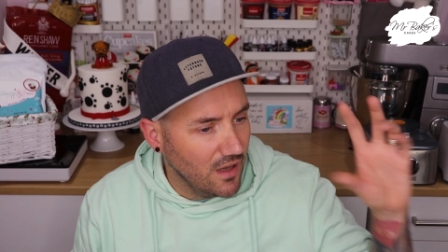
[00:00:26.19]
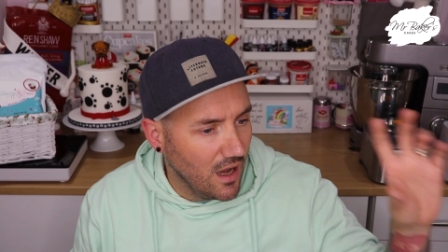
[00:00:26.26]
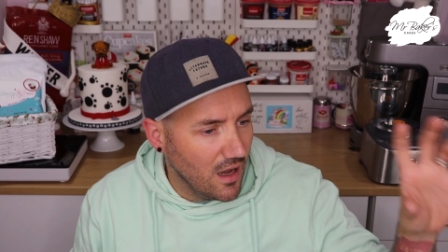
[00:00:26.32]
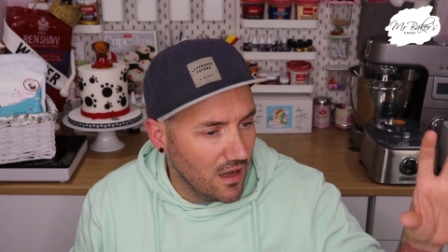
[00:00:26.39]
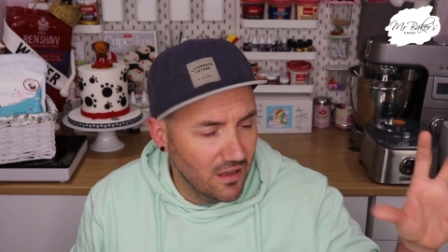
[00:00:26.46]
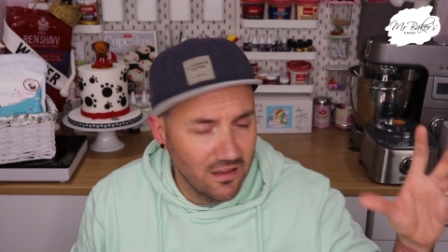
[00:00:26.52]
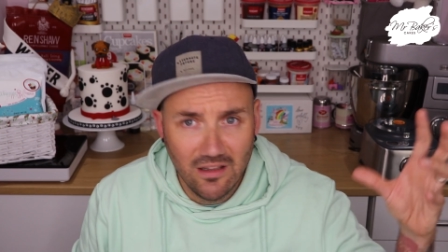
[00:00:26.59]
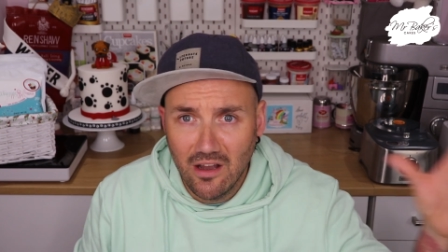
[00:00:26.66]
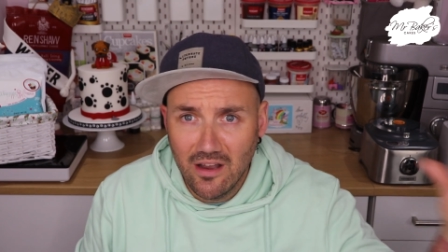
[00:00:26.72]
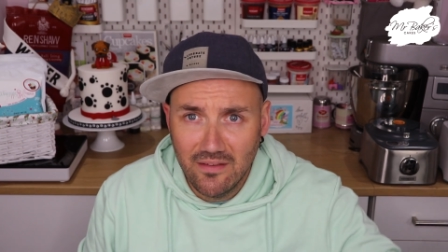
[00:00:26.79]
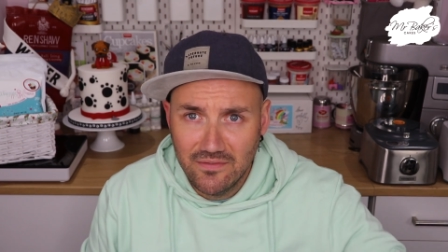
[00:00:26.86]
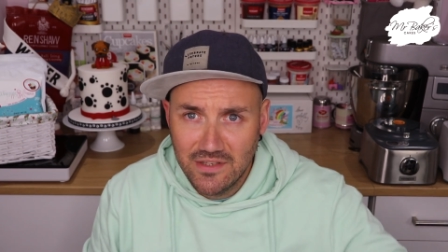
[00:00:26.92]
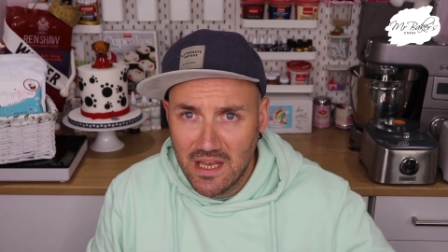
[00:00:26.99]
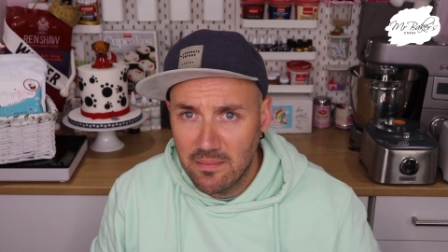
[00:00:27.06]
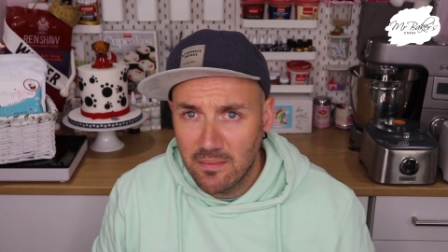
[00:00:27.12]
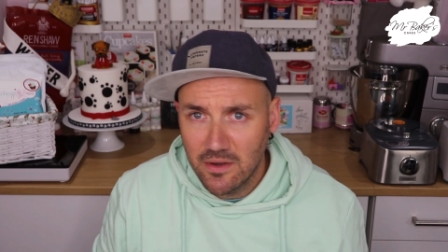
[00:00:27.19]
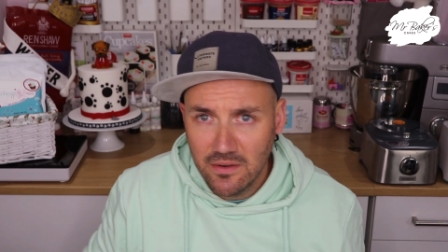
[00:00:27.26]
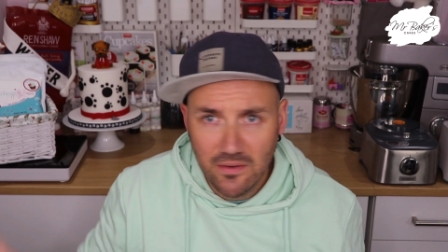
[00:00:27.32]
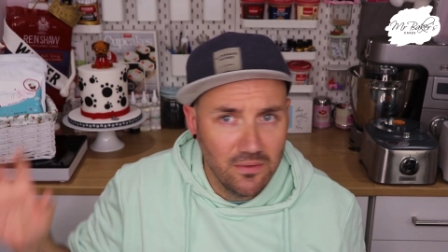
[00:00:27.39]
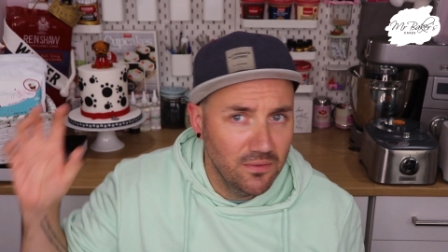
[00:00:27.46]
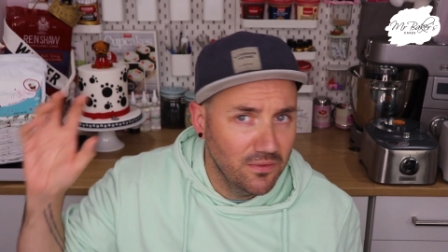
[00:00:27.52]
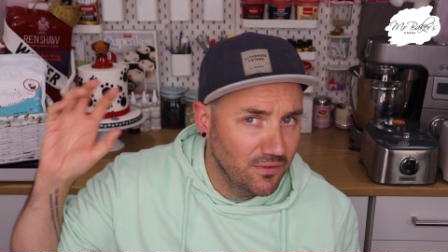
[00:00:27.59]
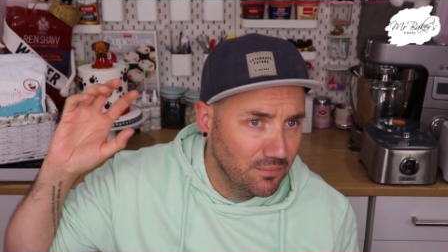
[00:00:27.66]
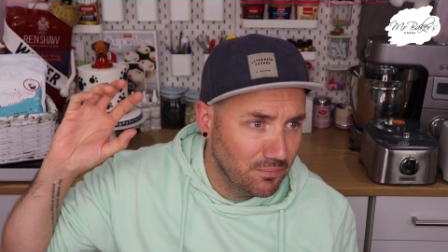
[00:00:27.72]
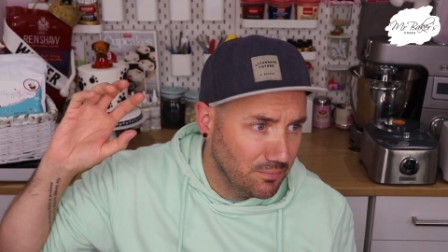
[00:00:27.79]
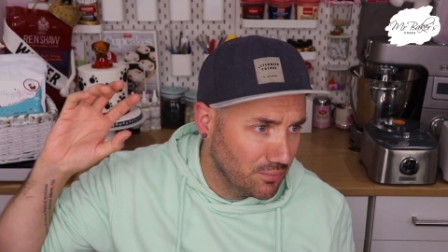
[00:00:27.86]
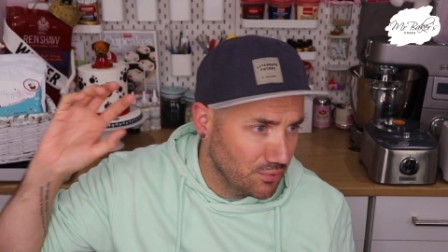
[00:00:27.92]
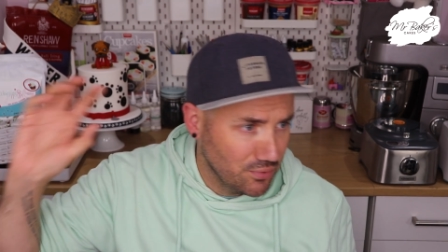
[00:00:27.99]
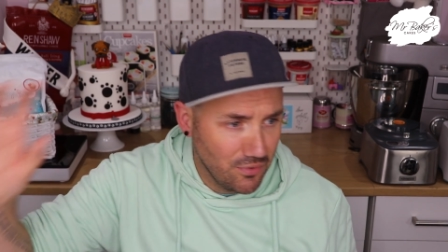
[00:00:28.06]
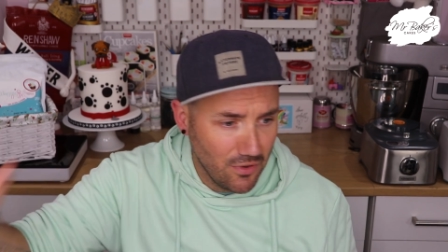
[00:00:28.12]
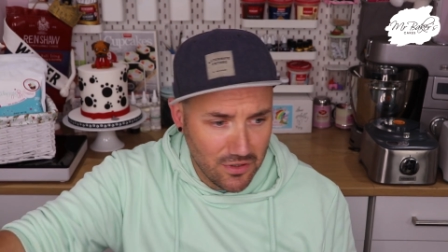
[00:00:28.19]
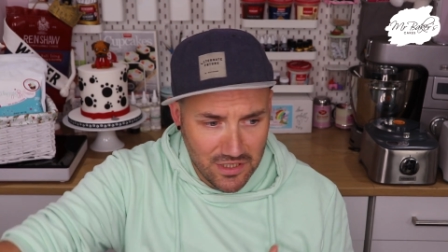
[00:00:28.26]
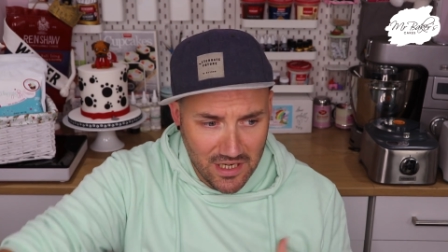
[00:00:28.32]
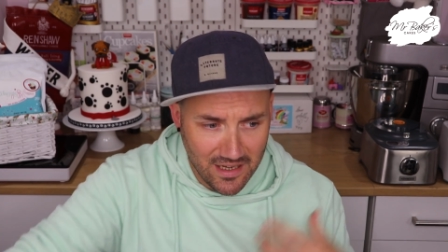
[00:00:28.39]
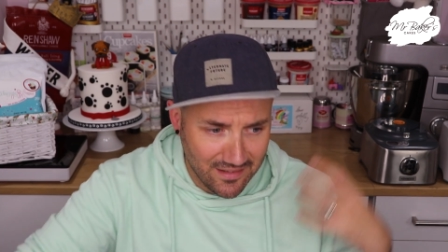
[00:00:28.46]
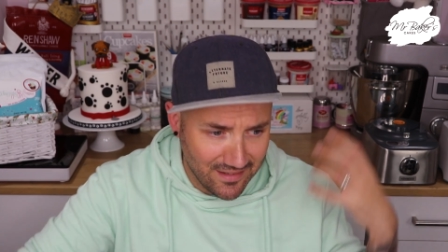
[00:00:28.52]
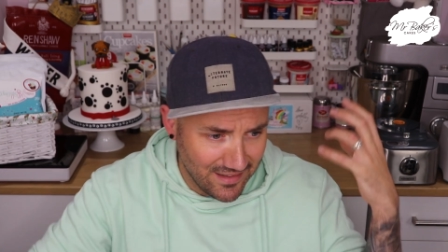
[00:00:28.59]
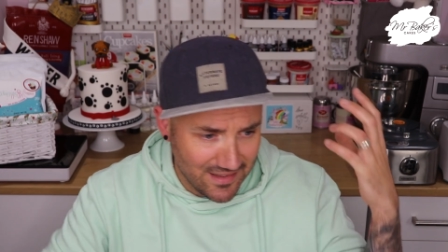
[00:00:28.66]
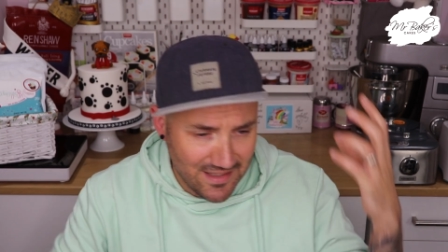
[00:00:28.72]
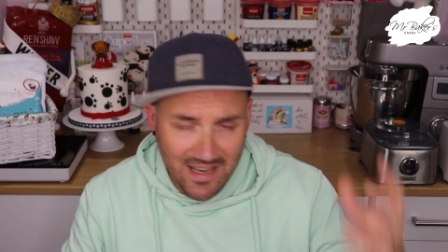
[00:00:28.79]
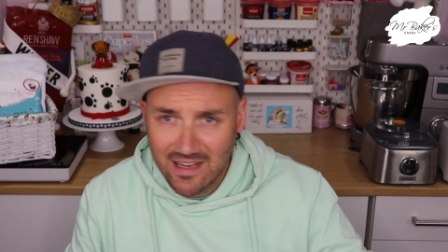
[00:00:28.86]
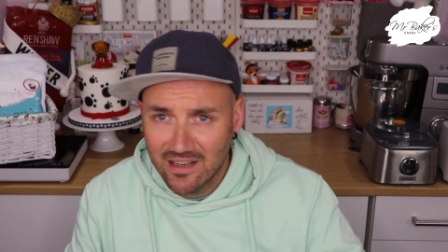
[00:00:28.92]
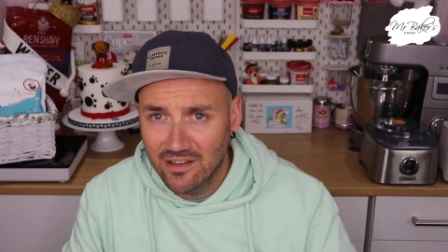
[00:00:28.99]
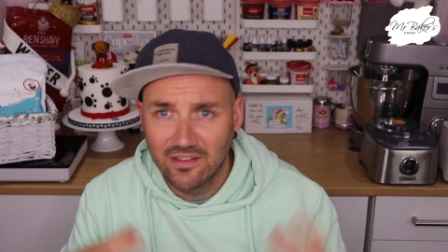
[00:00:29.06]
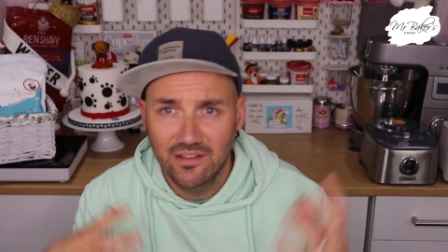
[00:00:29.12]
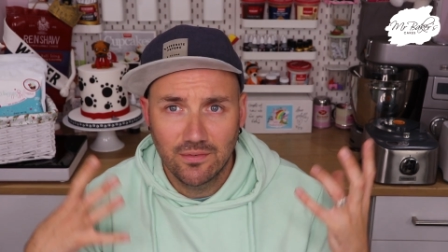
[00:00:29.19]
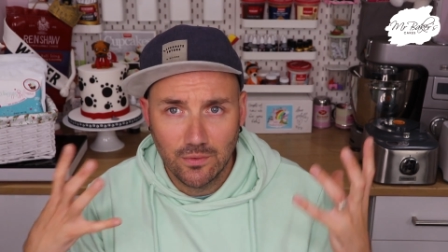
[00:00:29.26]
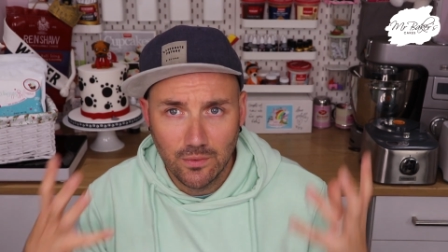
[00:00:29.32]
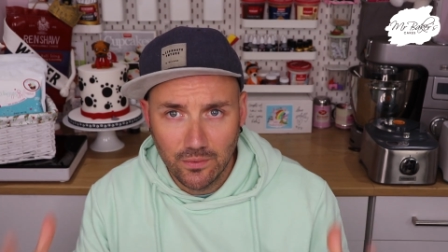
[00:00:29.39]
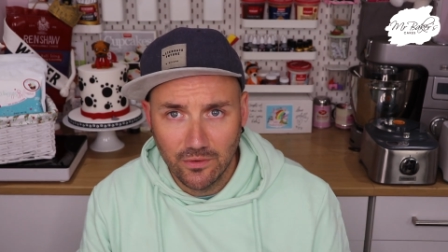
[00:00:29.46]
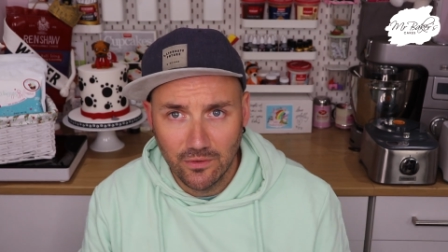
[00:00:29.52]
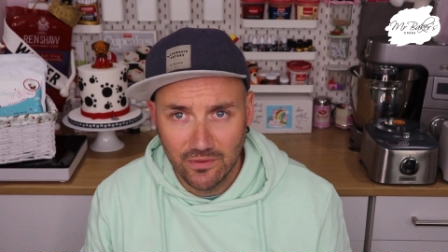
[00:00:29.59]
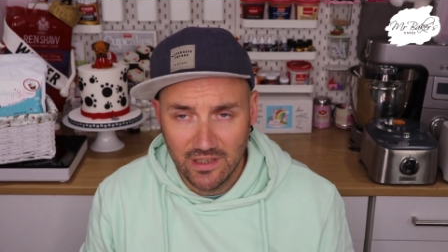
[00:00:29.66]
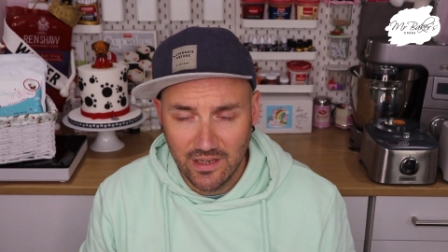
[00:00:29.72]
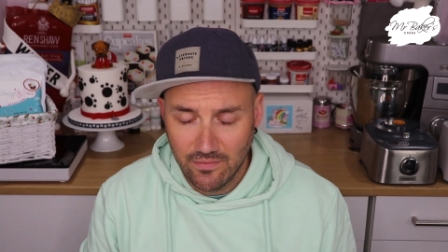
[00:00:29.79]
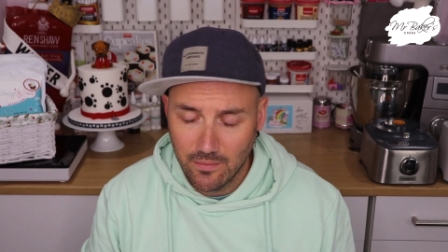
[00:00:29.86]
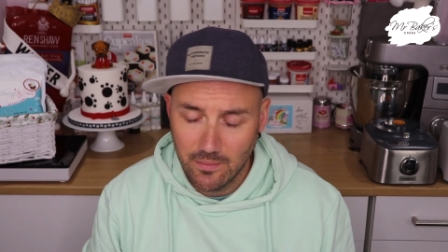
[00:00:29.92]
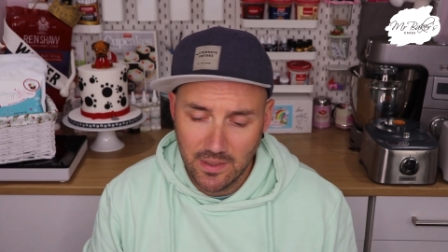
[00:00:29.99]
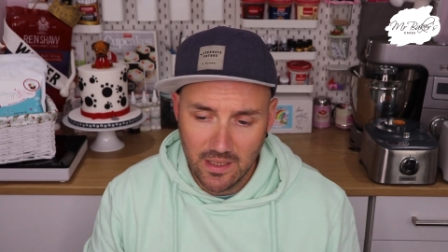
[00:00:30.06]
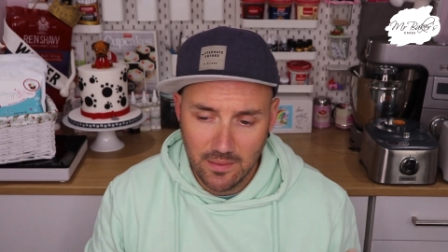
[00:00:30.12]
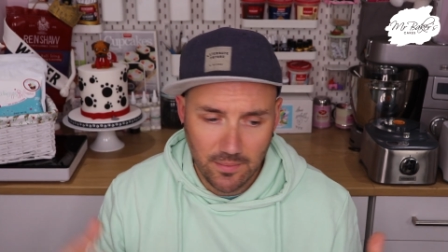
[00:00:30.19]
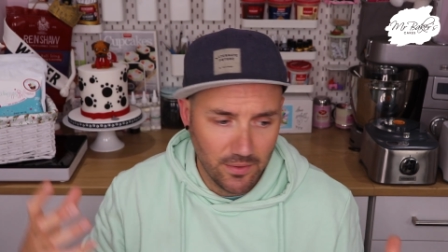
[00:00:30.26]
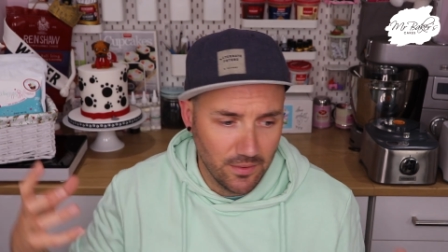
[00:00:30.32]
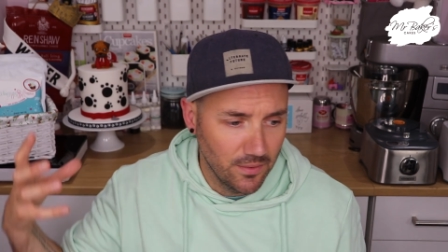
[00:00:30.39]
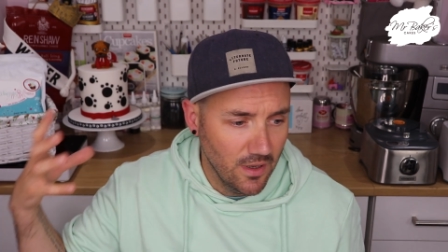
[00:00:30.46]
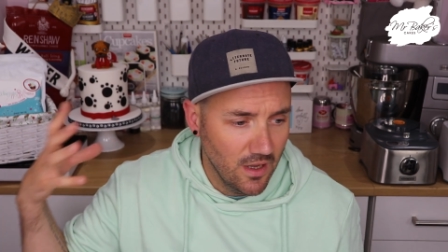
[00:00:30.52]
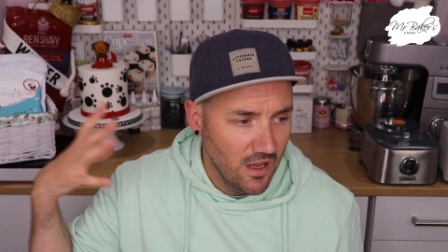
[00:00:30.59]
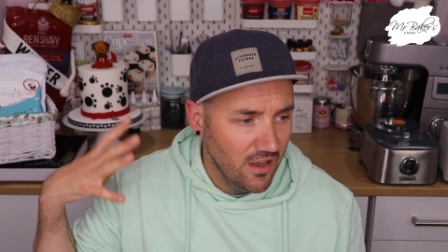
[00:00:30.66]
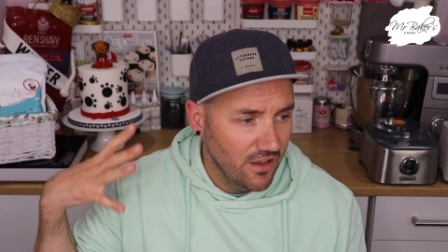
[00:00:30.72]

uh, live demos, projects and deadlines for all sorts of different people.